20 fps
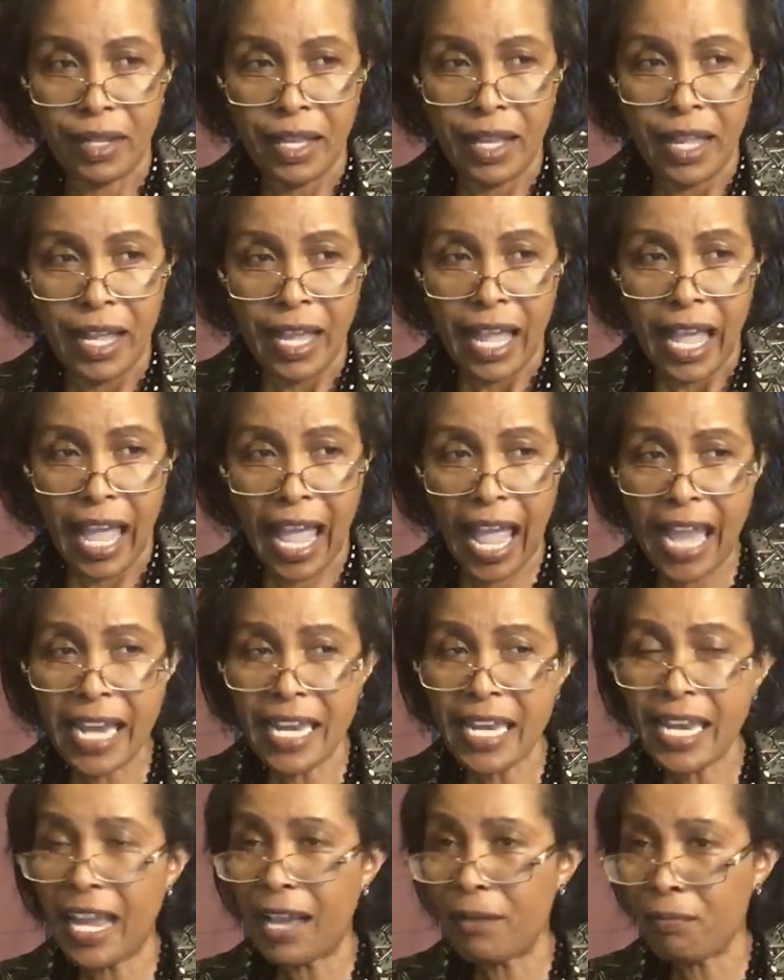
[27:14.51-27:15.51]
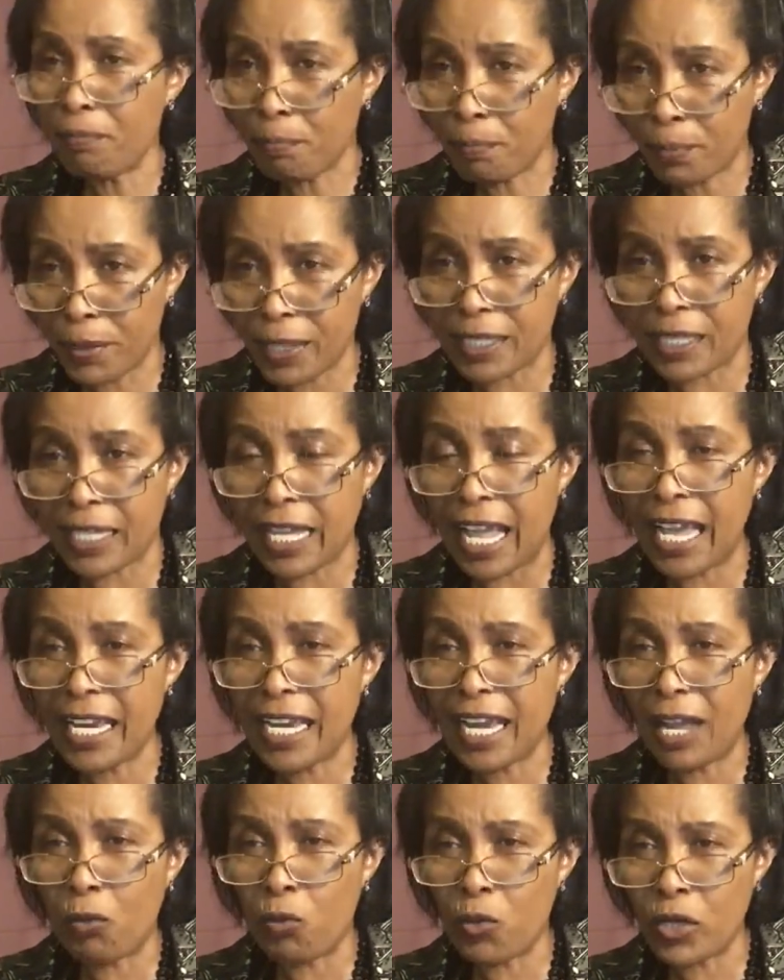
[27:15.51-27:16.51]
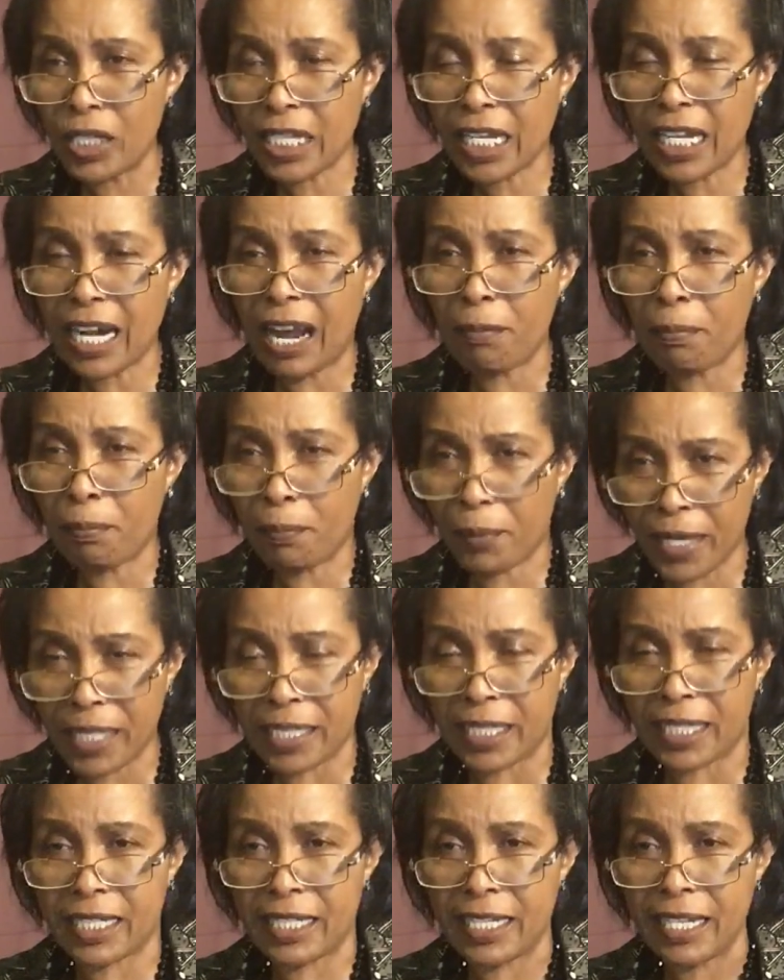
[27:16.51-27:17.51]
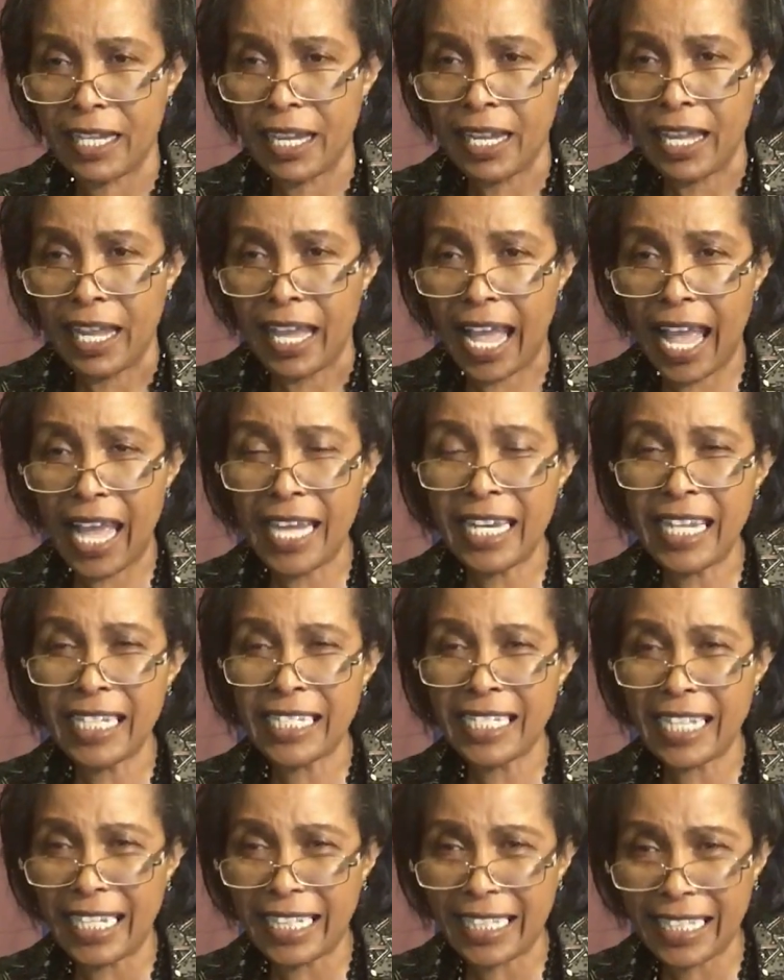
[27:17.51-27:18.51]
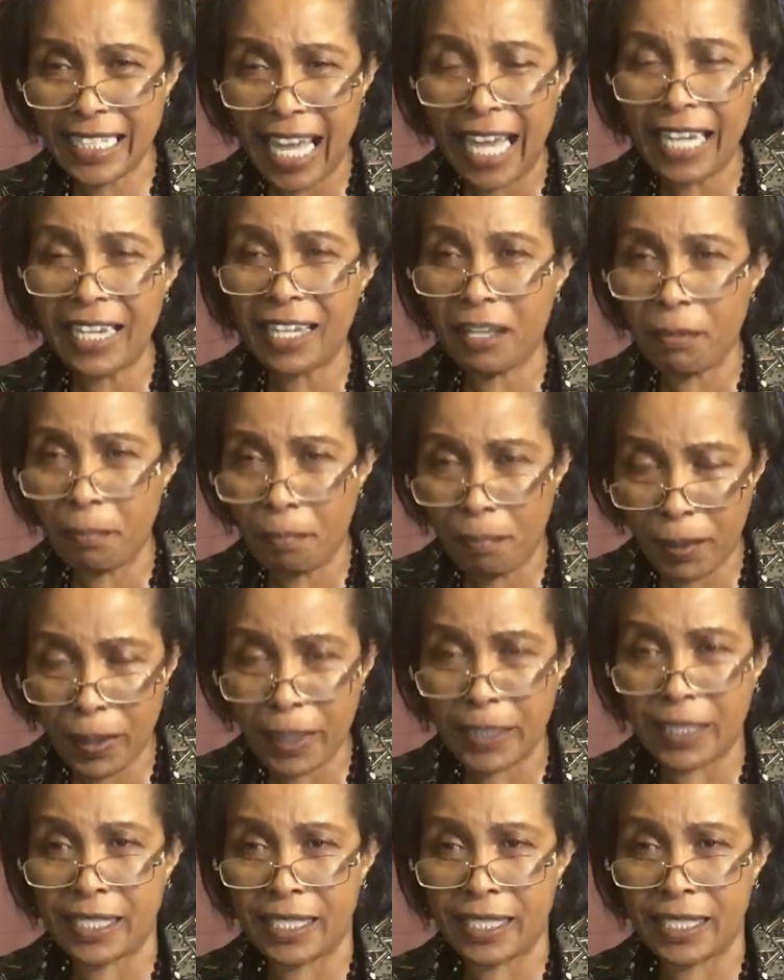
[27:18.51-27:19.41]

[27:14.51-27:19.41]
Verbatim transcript: Any priest, any witchcraft priest, any satanic priest,